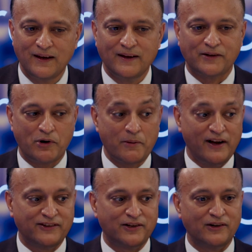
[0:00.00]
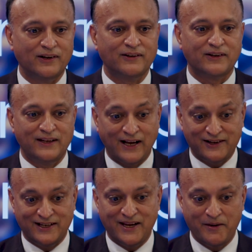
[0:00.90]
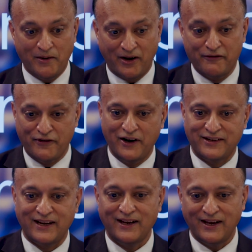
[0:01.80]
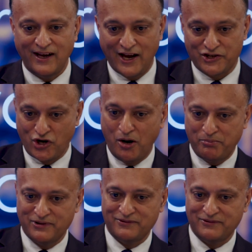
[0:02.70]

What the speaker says: So one of my students is actually converting a shop.